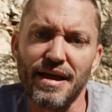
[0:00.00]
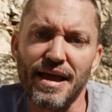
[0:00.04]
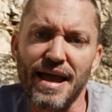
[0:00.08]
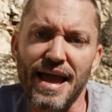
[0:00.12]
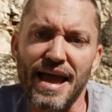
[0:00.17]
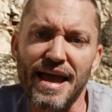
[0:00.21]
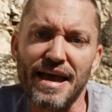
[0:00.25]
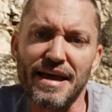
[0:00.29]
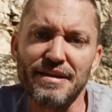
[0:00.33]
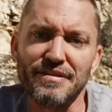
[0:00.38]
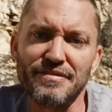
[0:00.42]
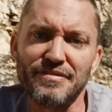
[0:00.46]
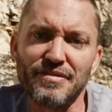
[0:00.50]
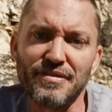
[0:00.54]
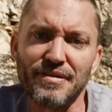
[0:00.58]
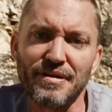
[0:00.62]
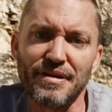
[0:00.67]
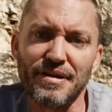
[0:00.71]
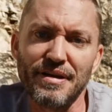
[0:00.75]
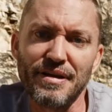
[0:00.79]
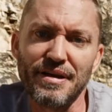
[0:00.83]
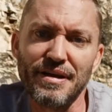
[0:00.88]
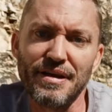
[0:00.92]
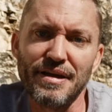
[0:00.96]
And
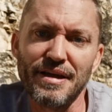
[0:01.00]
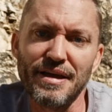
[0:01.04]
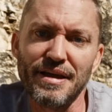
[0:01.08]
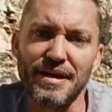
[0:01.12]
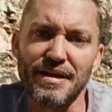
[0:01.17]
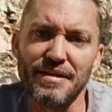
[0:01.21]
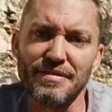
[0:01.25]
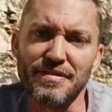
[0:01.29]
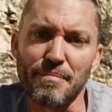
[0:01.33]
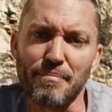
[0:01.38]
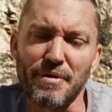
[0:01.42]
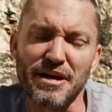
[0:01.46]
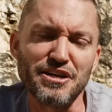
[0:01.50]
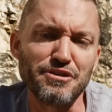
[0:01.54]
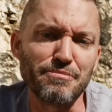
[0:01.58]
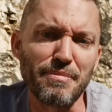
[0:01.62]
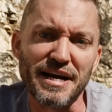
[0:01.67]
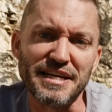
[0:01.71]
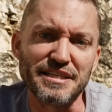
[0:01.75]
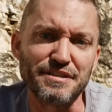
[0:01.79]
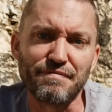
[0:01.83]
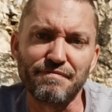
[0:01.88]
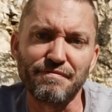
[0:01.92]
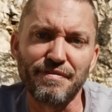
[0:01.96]
the
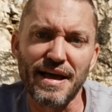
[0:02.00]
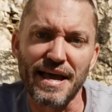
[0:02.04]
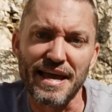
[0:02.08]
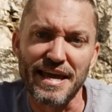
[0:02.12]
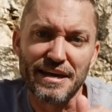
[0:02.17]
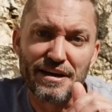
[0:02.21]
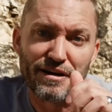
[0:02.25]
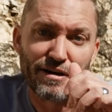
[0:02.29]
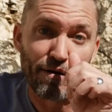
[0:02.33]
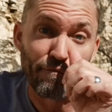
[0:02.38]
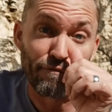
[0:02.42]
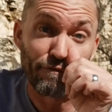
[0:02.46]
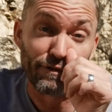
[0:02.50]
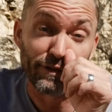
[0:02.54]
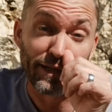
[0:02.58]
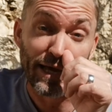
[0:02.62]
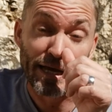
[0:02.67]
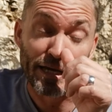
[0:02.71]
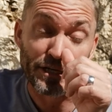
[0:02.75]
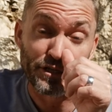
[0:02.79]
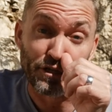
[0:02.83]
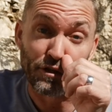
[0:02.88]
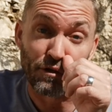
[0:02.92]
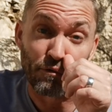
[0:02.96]
Benjamites ended up
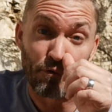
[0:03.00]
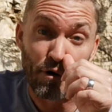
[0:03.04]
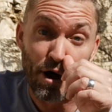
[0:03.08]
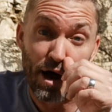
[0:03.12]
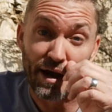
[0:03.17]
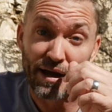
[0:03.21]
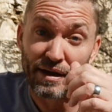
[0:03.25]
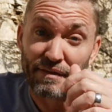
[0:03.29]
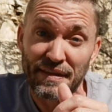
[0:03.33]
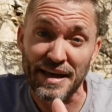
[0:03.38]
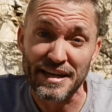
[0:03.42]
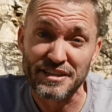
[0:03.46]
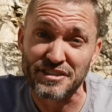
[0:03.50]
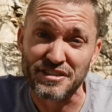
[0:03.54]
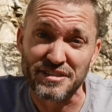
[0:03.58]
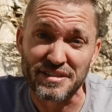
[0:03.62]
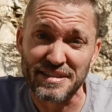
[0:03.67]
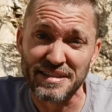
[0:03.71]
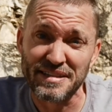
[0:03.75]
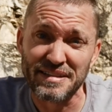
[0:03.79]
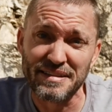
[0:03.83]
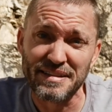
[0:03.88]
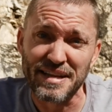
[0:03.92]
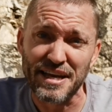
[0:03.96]
fleeing to the rock. And that's
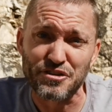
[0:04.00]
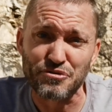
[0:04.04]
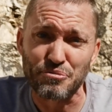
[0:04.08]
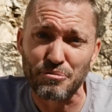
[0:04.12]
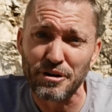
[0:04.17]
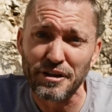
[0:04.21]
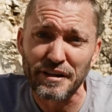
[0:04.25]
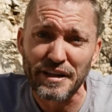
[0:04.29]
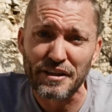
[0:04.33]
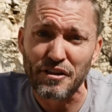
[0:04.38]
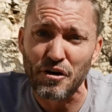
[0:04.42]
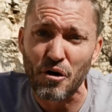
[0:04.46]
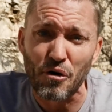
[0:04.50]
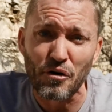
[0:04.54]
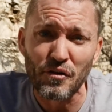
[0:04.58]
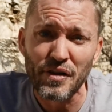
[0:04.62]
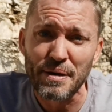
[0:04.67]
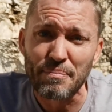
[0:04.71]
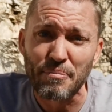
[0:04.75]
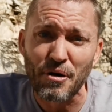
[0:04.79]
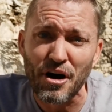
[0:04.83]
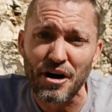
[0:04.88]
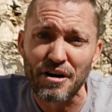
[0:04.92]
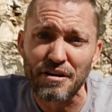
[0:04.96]
really the
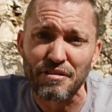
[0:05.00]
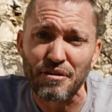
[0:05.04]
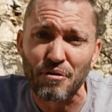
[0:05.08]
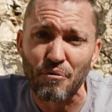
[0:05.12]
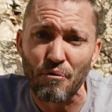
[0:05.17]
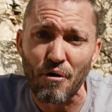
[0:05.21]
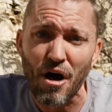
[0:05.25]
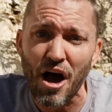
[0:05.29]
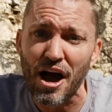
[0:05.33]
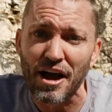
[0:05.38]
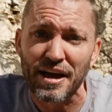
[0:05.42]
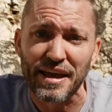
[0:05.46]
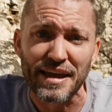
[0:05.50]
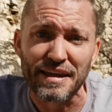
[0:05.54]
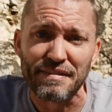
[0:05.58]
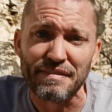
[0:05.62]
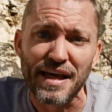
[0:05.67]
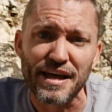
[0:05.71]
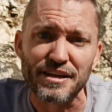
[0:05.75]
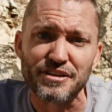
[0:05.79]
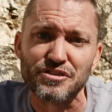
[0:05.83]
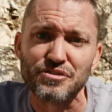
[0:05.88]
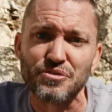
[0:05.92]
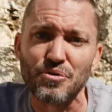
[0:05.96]
only part of the rock in
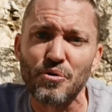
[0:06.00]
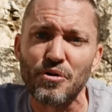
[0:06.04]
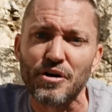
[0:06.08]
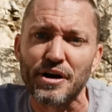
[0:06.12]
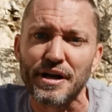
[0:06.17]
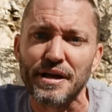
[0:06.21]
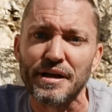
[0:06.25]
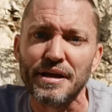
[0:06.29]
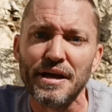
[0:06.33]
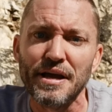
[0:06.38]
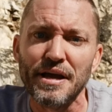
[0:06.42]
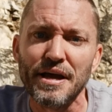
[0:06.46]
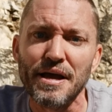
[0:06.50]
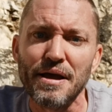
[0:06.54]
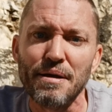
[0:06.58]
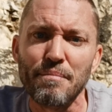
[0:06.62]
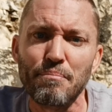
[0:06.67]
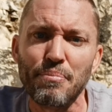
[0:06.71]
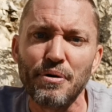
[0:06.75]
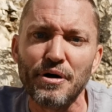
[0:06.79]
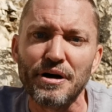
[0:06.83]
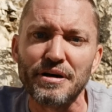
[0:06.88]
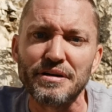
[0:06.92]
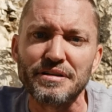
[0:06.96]
that story.
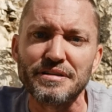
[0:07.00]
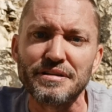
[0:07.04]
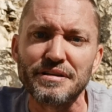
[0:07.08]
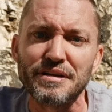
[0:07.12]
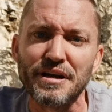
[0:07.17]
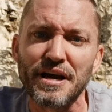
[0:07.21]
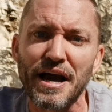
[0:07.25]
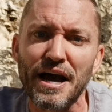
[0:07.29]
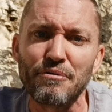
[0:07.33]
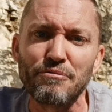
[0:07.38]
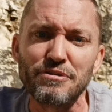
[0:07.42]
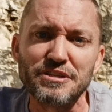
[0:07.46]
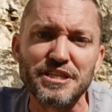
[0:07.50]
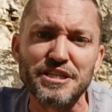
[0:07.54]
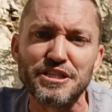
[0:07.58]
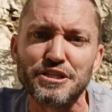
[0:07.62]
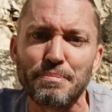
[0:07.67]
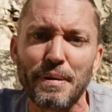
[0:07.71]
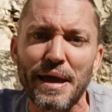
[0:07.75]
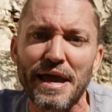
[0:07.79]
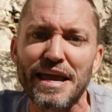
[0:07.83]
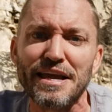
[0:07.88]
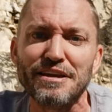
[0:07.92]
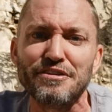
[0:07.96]
But God wasn't
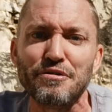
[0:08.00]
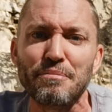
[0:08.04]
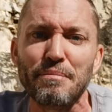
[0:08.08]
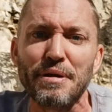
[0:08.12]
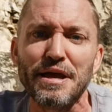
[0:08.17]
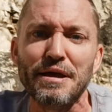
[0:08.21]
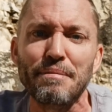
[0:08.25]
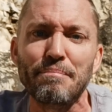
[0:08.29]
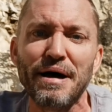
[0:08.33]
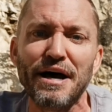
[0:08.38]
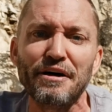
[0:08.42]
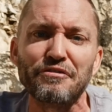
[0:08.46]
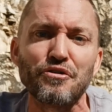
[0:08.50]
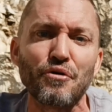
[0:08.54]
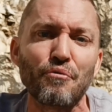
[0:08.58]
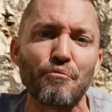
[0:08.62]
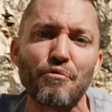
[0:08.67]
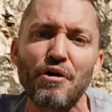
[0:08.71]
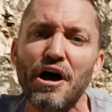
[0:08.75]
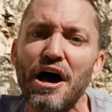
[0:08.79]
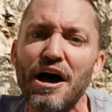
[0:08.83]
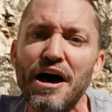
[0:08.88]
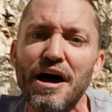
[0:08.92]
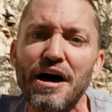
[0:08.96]
speaking to me about the
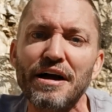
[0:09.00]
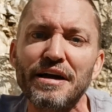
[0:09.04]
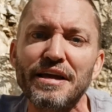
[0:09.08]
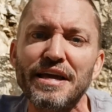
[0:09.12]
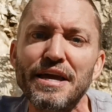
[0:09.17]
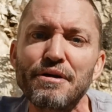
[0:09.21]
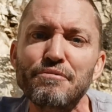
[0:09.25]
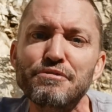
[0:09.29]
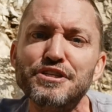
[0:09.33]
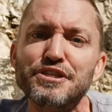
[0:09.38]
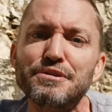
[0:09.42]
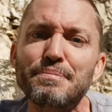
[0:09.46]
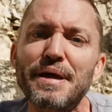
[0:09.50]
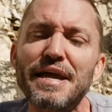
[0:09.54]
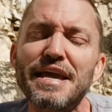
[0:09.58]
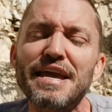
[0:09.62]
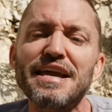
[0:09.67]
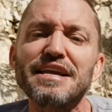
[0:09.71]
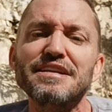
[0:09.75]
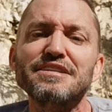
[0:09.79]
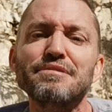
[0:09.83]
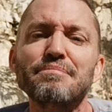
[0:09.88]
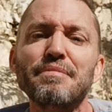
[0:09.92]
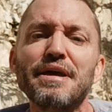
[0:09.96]
rock. He was
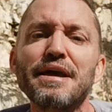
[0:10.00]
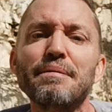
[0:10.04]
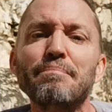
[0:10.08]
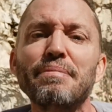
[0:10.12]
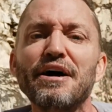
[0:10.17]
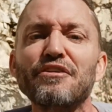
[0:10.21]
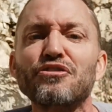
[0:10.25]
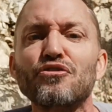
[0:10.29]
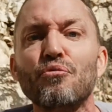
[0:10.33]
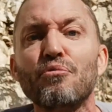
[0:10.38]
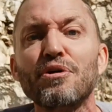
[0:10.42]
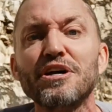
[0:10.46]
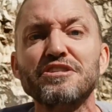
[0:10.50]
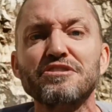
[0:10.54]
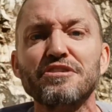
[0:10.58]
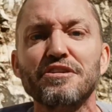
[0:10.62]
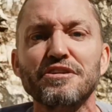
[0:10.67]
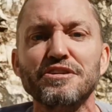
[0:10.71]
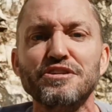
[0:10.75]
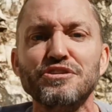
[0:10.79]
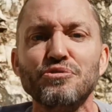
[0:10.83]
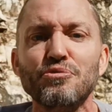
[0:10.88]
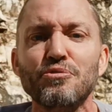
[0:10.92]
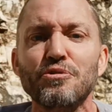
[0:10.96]
speaking to me about the rest of
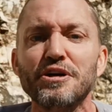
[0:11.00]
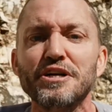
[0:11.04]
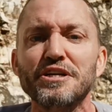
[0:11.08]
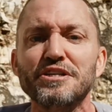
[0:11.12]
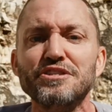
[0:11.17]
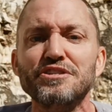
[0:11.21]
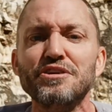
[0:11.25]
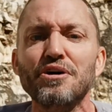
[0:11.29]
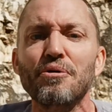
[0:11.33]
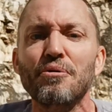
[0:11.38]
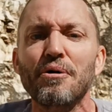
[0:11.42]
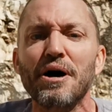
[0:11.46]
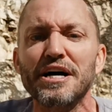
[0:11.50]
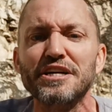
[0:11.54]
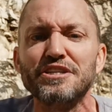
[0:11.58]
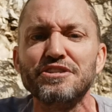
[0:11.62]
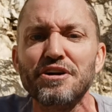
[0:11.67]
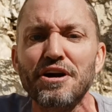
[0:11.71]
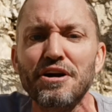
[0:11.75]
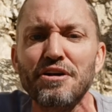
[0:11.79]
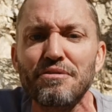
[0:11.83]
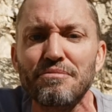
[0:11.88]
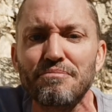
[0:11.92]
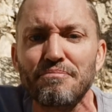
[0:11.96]
the story. So I
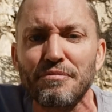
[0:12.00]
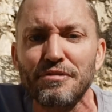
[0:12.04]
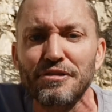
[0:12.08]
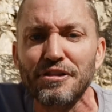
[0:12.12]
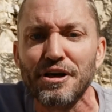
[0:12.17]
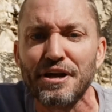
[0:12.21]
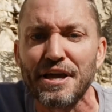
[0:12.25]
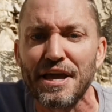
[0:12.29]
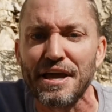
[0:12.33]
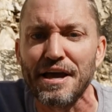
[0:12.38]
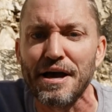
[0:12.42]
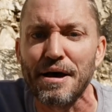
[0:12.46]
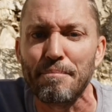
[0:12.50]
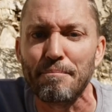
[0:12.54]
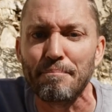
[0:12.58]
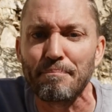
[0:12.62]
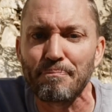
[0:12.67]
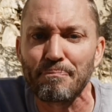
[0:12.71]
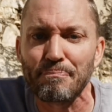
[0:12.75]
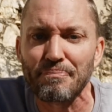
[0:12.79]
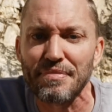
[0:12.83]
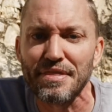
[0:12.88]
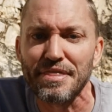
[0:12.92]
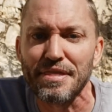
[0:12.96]
started looking up
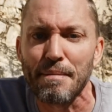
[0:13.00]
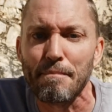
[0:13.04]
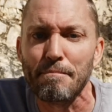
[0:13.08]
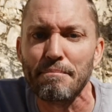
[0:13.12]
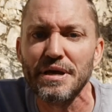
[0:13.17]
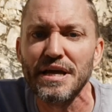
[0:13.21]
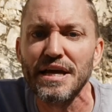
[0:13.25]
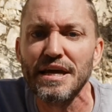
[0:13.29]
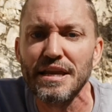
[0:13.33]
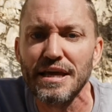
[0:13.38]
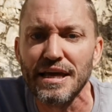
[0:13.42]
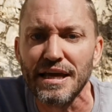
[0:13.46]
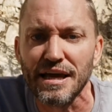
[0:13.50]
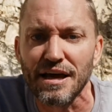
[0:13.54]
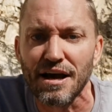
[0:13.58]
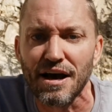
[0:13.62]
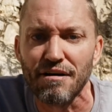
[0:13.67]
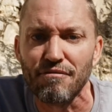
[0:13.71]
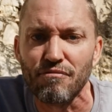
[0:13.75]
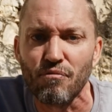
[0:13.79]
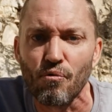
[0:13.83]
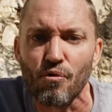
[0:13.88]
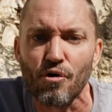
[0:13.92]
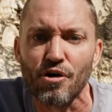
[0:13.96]
the meaning
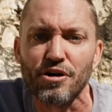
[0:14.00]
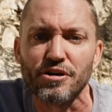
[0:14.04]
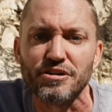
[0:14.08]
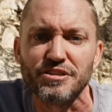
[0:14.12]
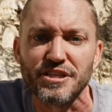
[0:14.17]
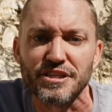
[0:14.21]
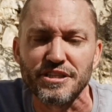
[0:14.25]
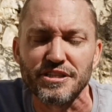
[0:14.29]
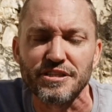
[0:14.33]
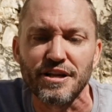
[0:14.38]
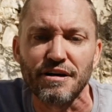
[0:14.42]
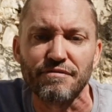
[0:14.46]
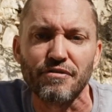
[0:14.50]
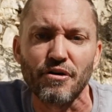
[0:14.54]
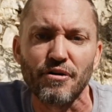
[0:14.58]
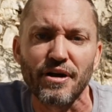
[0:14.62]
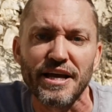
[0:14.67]
of words and stuff.